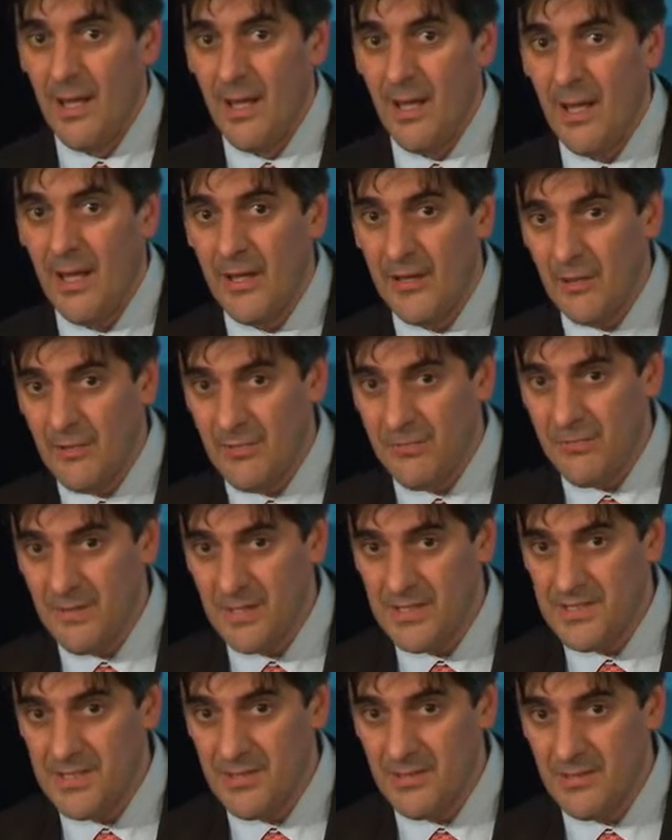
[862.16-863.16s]
How do you
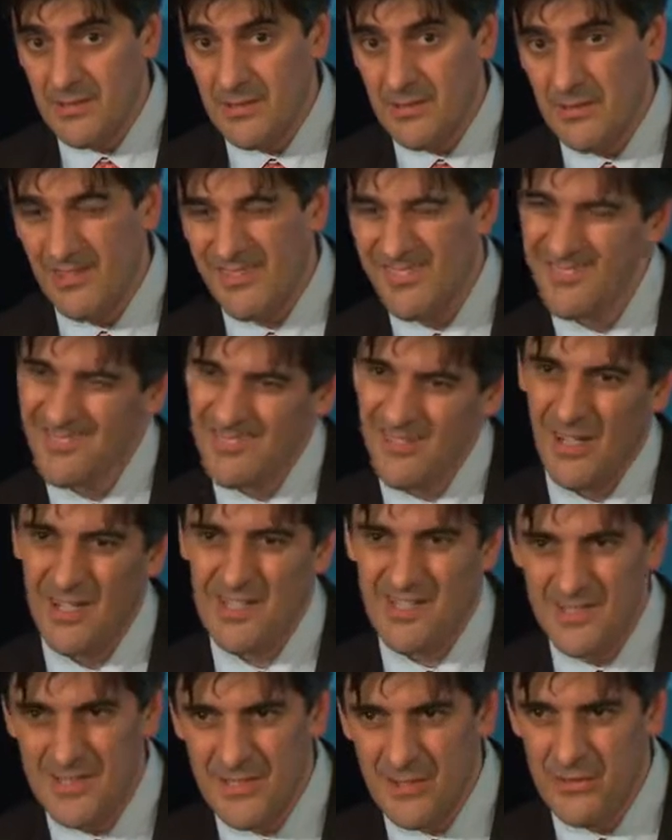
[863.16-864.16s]
fix it? I
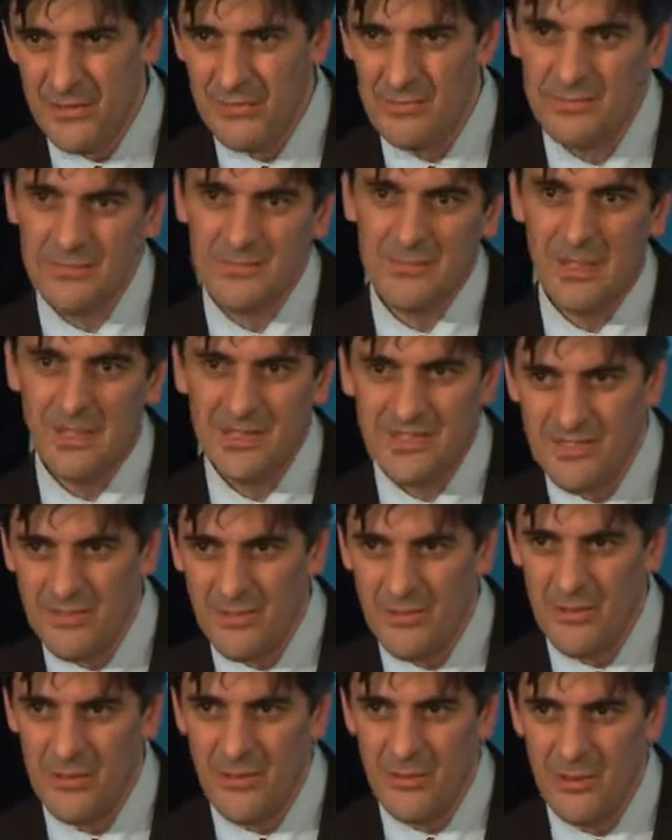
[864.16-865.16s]
still
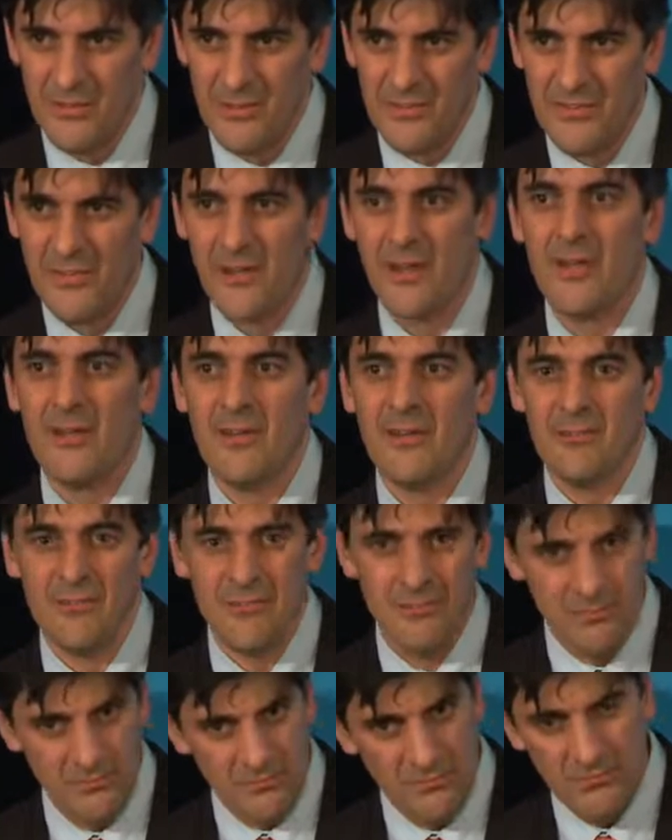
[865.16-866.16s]
err on the side of,
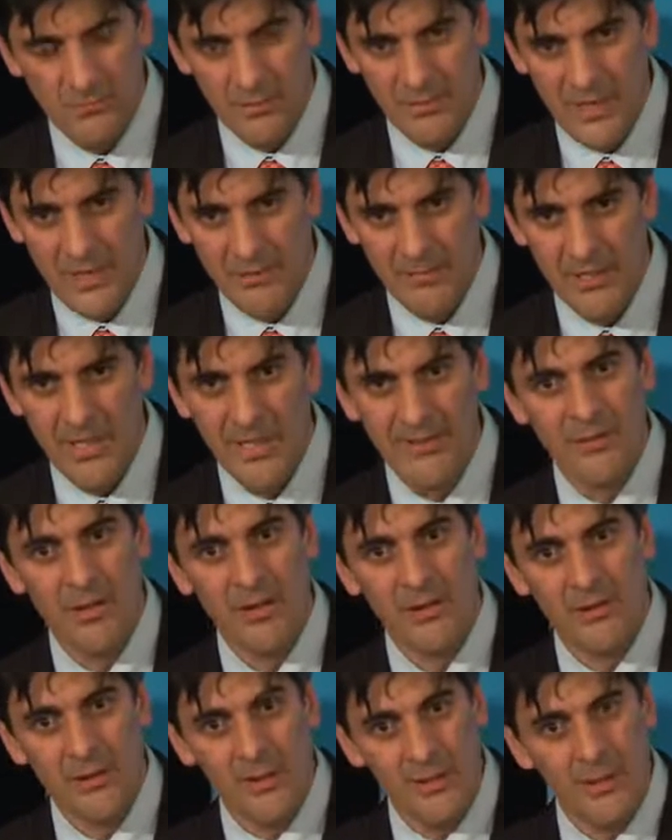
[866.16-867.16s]
when they behave
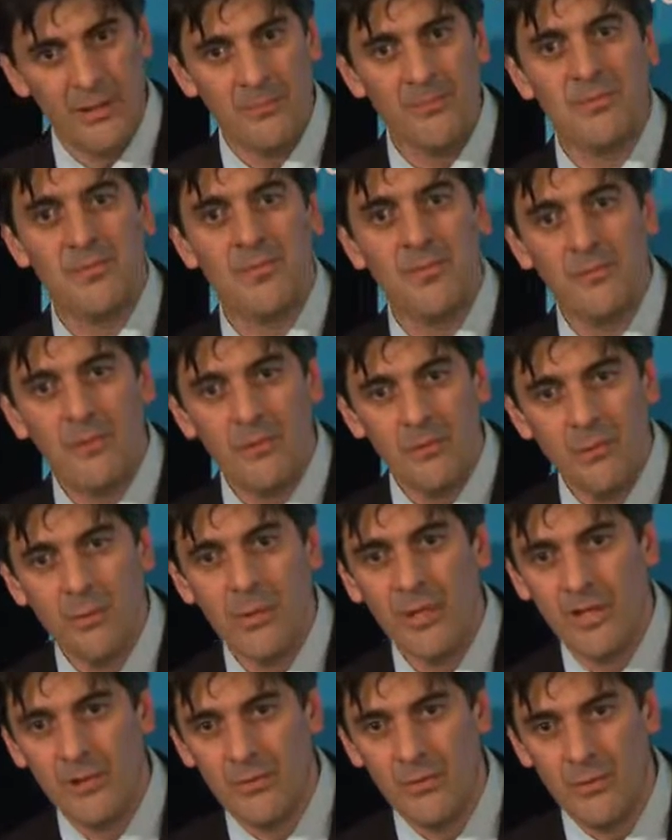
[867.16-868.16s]
like grown-ups,
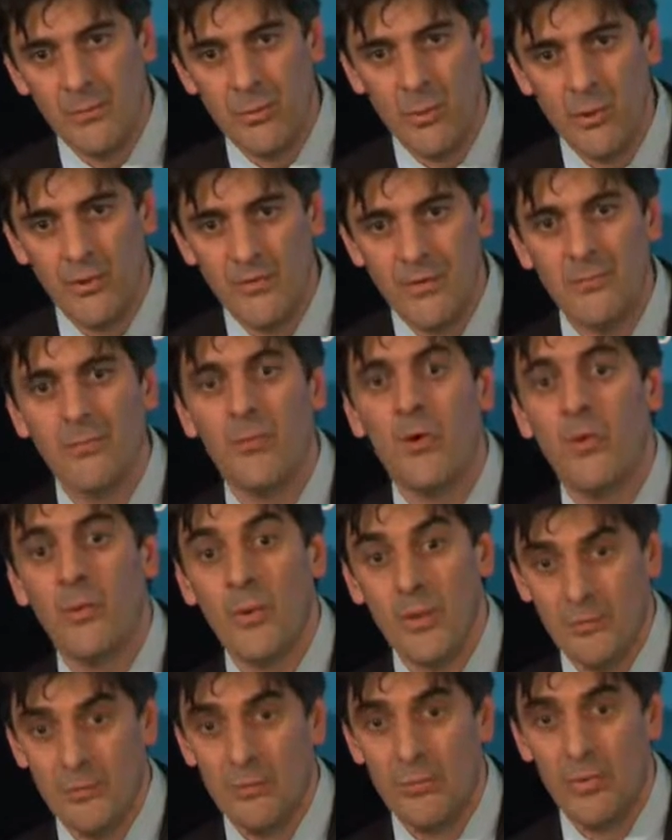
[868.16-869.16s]
we can reward them, or
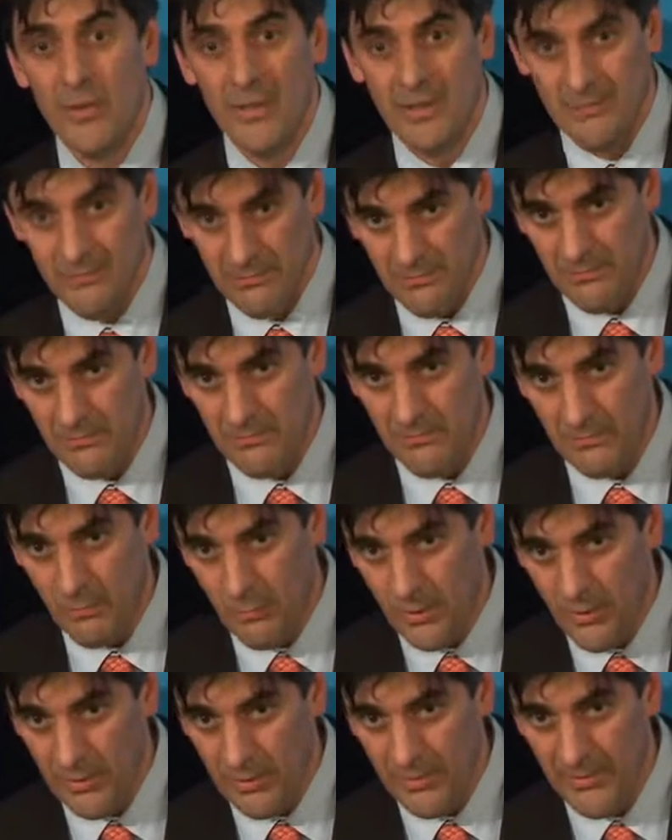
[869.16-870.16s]
we
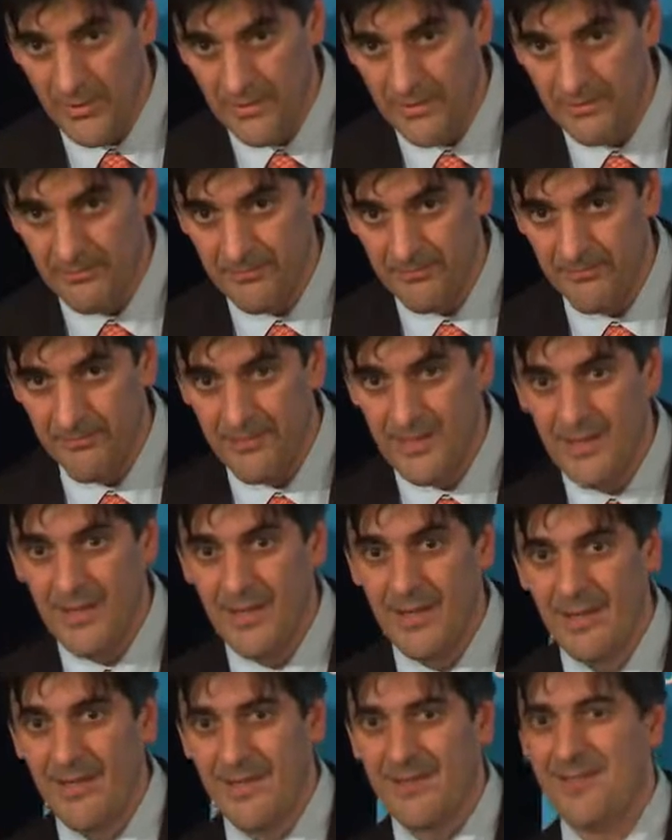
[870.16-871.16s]
welcome it.
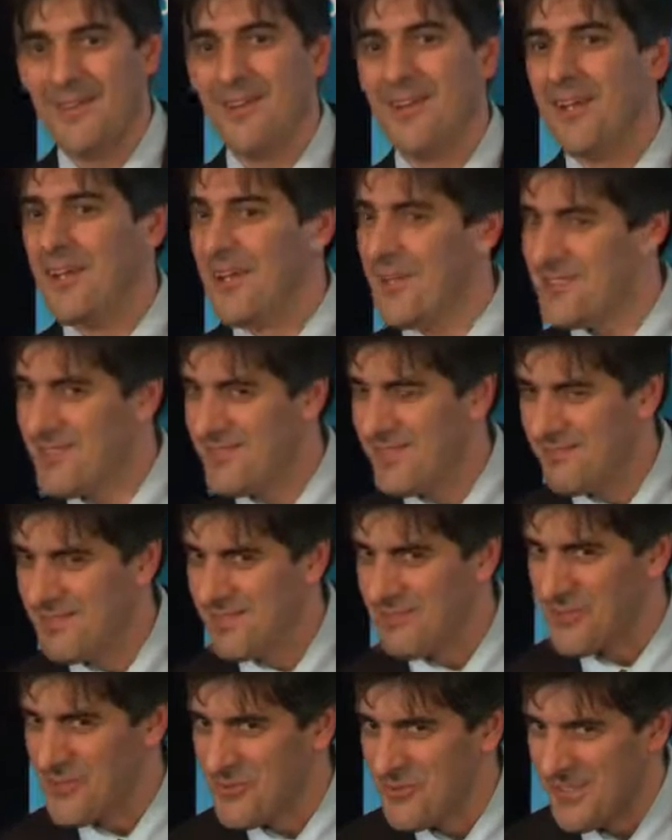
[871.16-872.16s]
And I know it's a
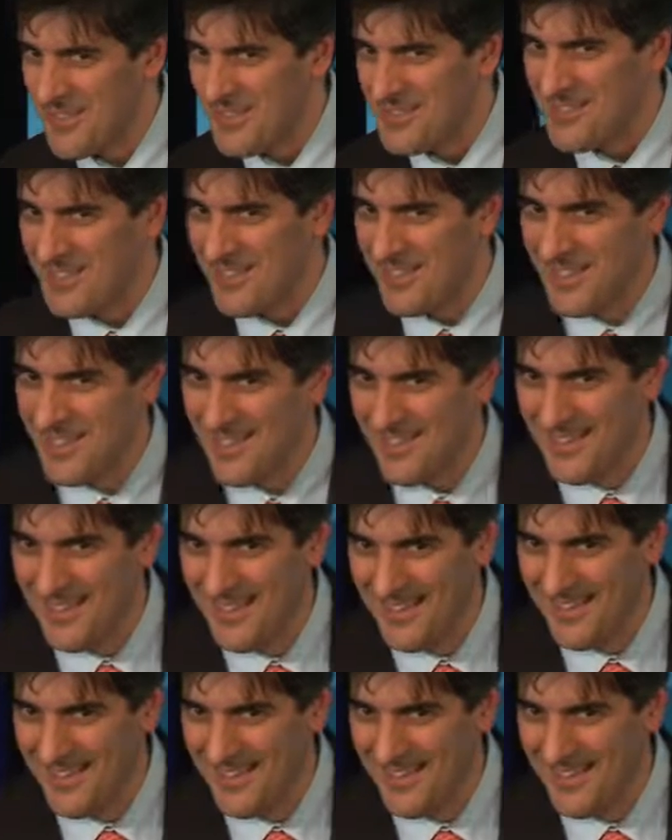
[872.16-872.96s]
difficult thing to say.